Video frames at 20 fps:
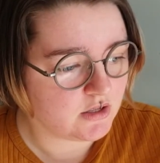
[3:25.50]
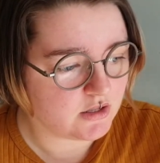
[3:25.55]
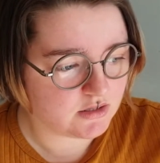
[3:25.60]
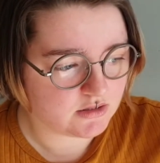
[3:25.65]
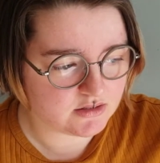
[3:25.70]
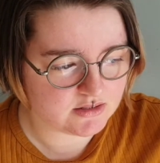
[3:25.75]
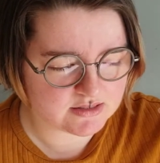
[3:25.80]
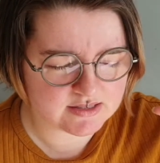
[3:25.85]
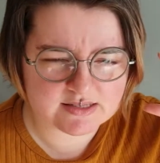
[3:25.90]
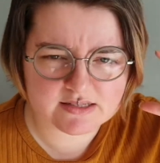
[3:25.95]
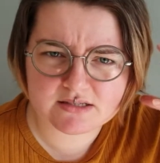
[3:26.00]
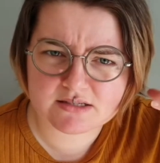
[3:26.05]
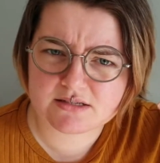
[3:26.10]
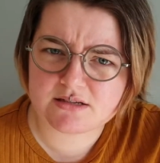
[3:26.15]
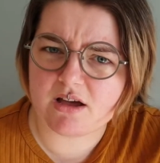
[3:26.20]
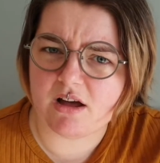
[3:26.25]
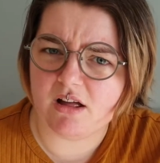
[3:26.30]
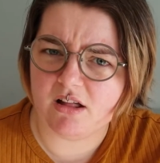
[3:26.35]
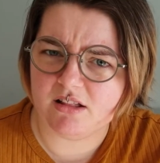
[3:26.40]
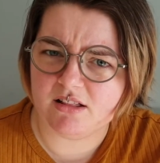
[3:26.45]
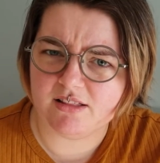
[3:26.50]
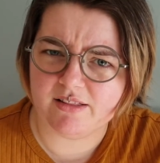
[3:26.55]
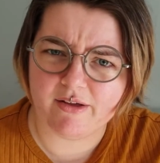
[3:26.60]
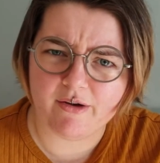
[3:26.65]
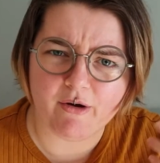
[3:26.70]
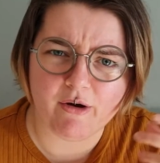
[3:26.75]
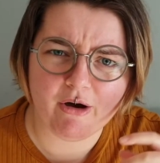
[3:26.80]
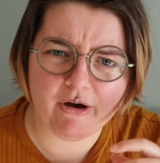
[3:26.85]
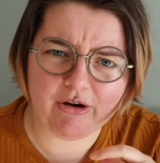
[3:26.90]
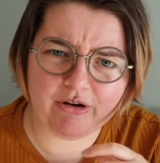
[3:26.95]
the skull
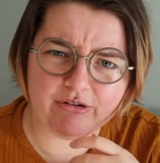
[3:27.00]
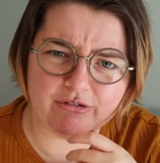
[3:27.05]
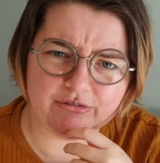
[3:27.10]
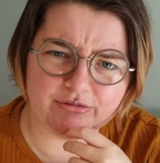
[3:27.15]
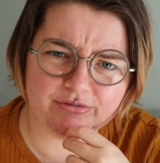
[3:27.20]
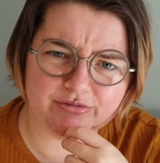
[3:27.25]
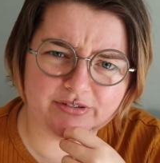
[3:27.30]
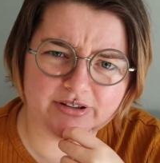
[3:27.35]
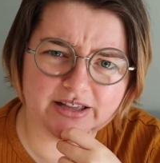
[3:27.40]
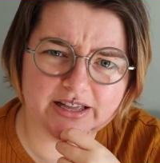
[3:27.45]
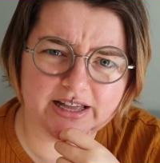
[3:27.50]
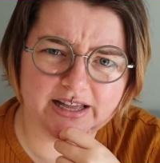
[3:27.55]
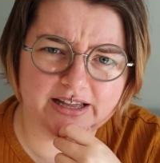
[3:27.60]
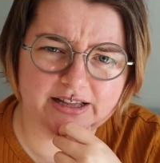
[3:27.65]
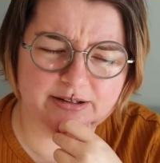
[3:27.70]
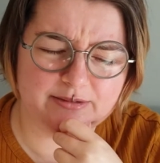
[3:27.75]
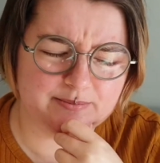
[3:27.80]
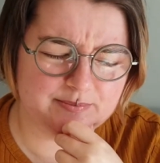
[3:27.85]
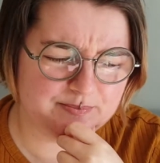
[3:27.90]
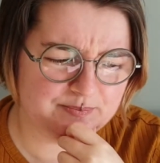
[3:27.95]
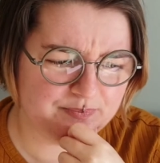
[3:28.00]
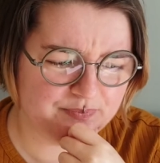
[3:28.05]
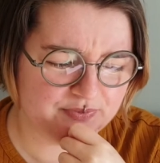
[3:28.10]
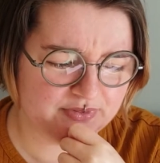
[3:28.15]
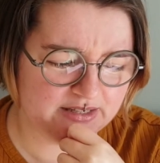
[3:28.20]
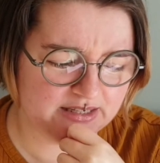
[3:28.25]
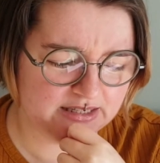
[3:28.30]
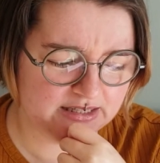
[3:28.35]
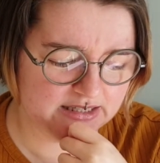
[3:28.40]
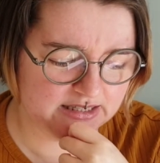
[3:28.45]
of
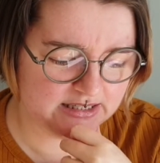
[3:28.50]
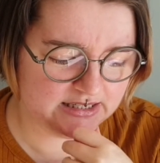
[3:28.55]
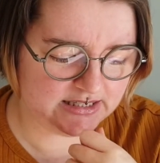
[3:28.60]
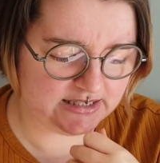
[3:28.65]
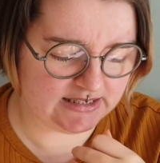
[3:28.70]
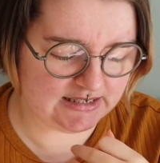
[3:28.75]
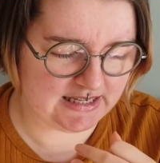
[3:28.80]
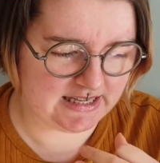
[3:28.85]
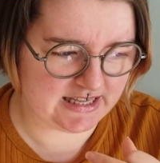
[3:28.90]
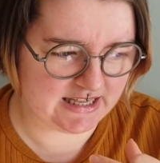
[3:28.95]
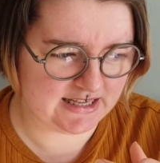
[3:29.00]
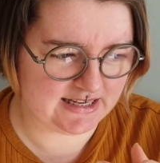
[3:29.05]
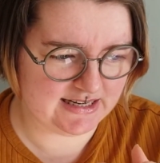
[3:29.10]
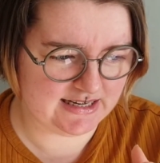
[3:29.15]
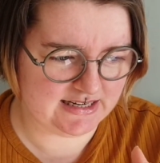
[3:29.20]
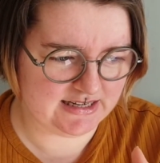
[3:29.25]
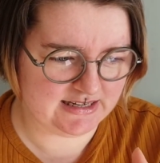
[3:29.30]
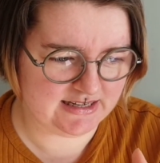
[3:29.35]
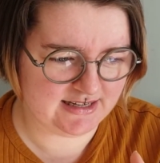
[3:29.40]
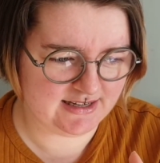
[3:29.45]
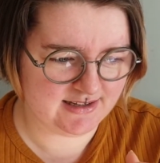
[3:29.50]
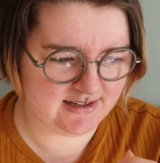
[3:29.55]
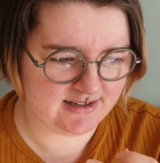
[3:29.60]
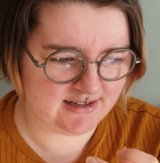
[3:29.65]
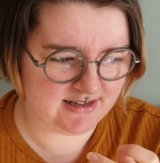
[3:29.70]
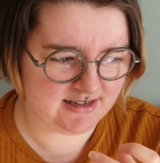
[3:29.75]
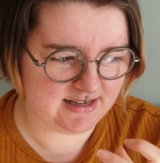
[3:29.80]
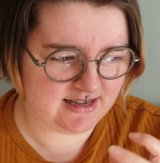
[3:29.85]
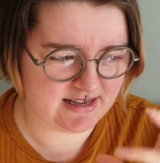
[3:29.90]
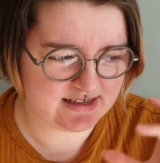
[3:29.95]

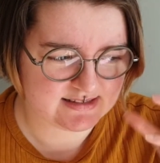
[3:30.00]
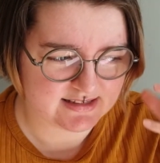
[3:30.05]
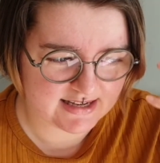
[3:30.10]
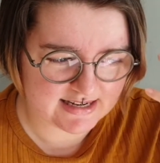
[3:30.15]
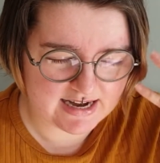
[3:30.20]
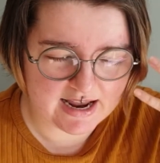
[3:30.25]
it's like an